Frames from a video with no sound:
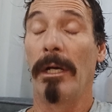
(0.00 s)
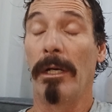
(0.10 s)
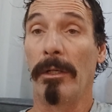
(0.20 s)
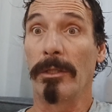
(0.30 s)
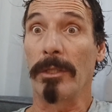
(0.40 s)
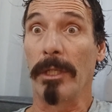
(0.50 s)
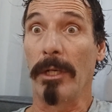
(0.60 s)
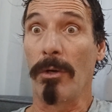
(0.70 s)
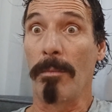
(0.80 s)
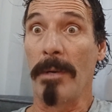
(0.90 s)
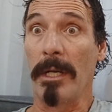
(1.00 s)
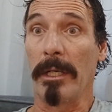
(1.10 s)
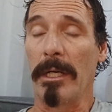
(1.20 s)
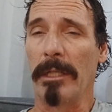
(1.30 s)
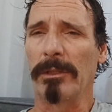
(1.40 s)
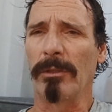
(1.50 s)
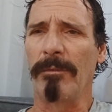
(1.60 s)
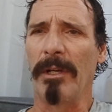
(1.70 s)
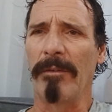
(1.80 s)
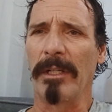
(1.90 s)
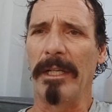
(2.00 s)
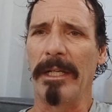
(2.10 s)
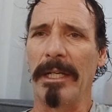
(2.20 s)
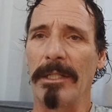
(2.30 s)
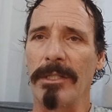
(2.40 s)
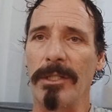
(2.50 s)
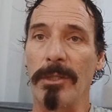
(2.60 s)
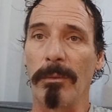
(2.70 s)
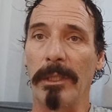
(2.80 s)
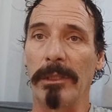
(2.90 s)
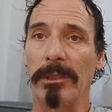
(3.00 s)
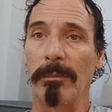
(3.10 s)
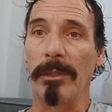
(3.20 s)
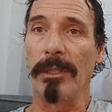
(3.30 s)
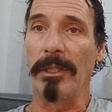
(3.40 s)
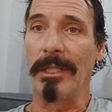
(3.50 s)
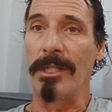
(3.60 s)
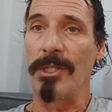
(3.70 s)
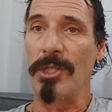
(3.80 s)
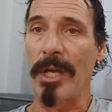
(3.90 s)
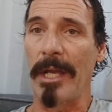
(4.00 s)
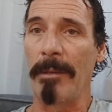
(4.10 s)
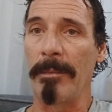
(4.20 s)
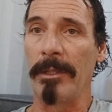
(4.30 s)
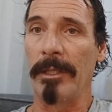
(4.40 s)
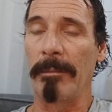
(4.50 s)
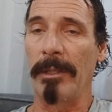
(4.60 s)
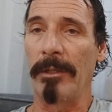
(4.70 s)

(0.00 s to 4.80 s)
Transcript: I was like, oh my God. So if you ever get in that situation where you get jammed up and